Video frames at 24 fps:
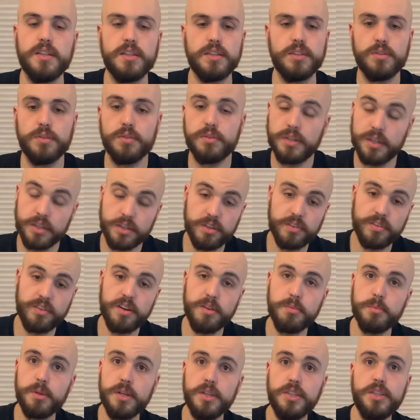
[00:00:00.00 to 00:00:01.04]
So thank you
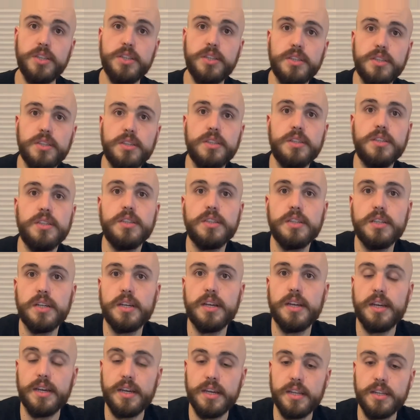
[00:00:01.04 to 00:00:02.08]
very much.
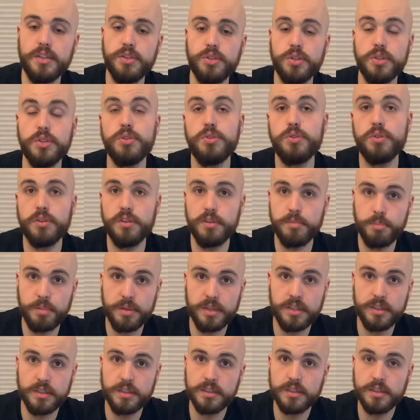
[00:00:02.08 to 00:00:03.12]
And just to
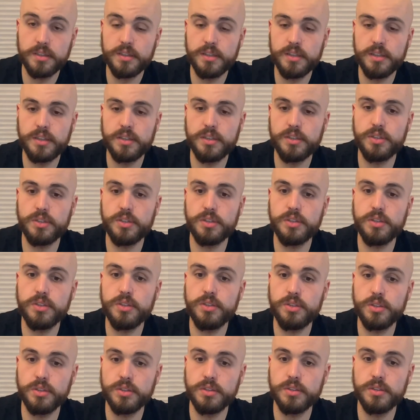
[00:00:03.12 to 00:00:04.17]
repeat, it's
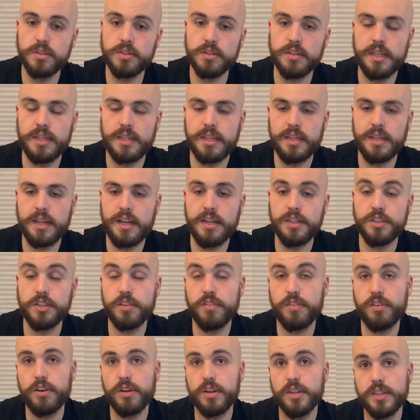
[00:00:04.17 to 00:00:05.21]
just an analysis
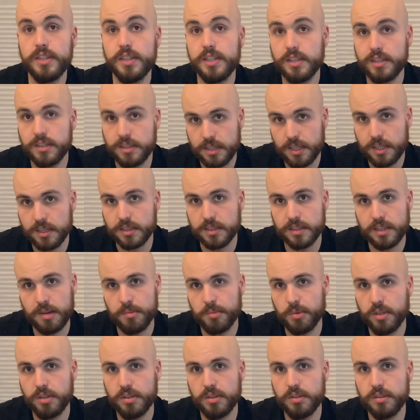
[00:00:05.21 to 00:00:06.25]
of what he says. I'm
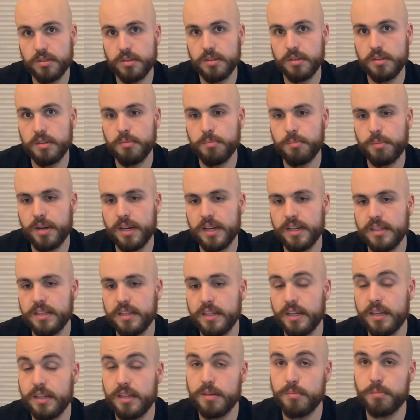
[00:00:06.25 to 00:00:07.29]
not implying
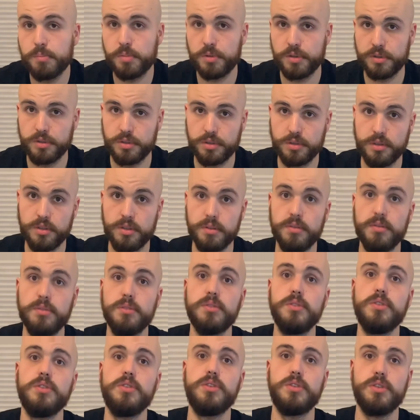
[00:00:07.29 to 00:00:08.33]
any personal
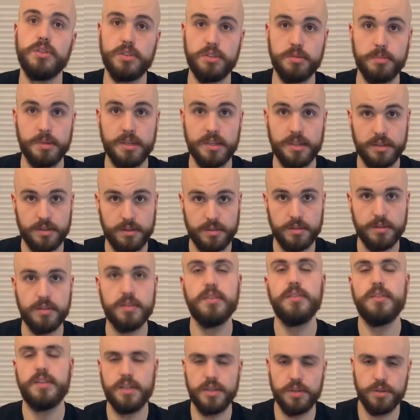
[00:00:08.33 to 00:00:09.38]
judgment.
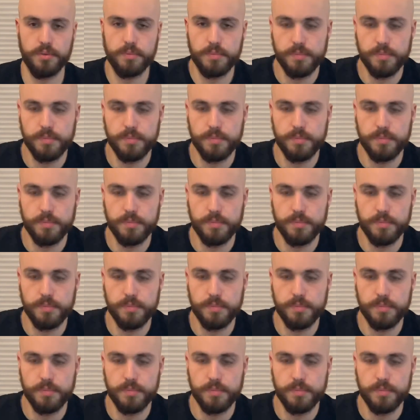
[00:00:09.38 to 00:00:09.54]
Thank you.